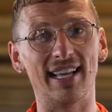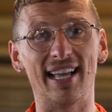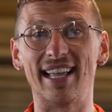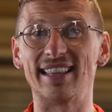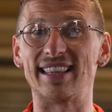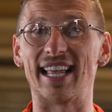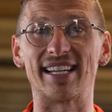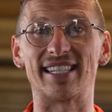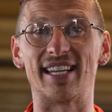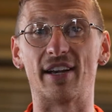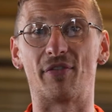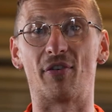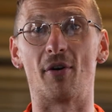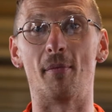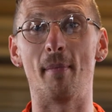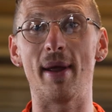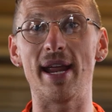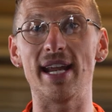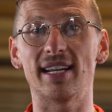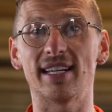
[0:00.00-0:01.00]
that's it from
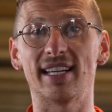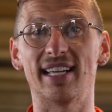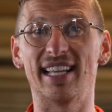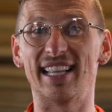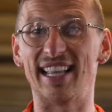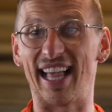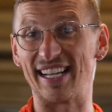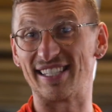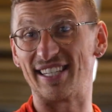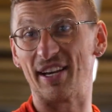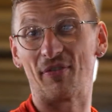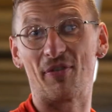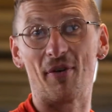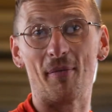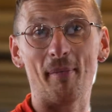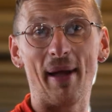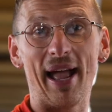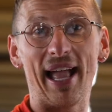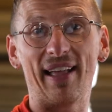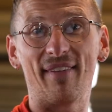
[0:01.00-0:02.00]
me. That's it from
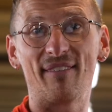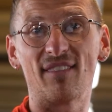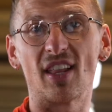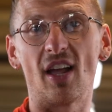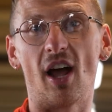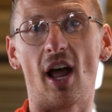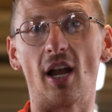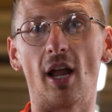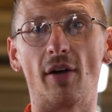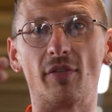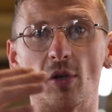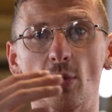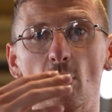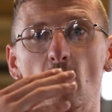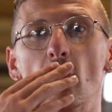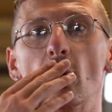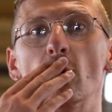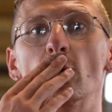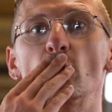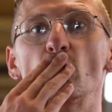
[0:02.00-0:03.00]
Matt. I love you
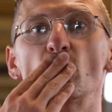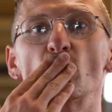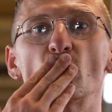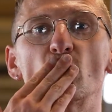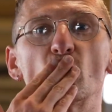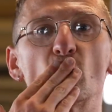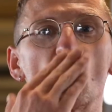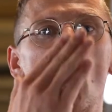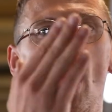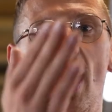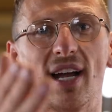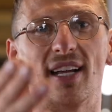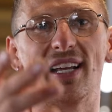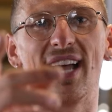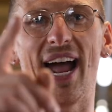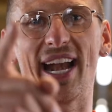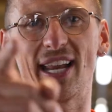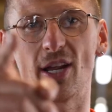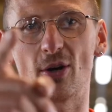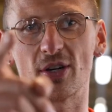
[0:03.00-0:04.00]
all. Mwah.
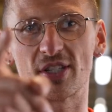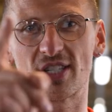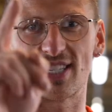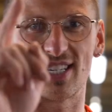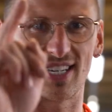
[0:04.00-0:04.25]
Adios.